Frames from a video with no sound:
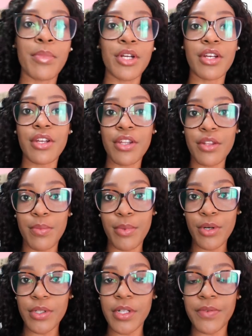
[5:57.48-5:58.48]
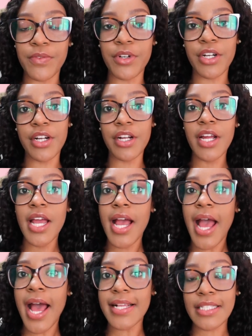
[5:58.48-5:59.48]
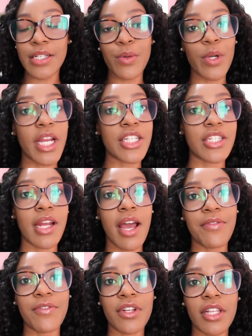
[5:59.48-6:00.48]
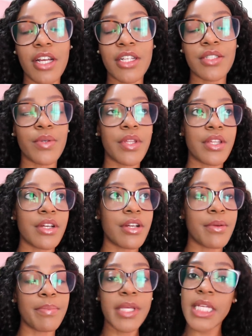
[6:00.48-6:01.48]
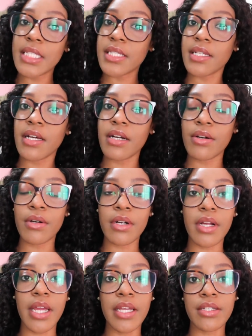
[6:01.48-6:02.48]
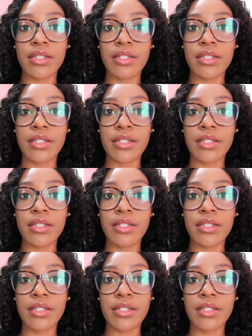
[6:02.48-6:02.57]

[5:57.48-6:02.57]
put another poll up for her asking what I should have for lunch, whether pizza or a